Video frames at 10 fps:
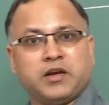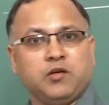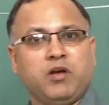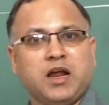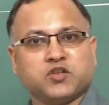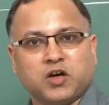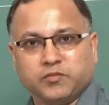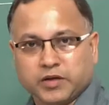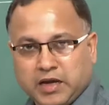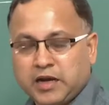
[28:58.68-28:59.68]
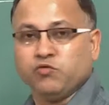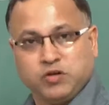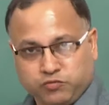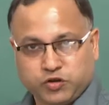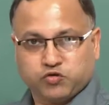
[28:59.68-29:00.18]
but you can solve it, and
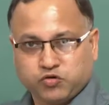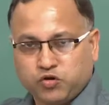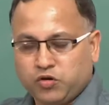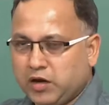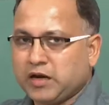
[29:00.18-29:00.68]
we should know,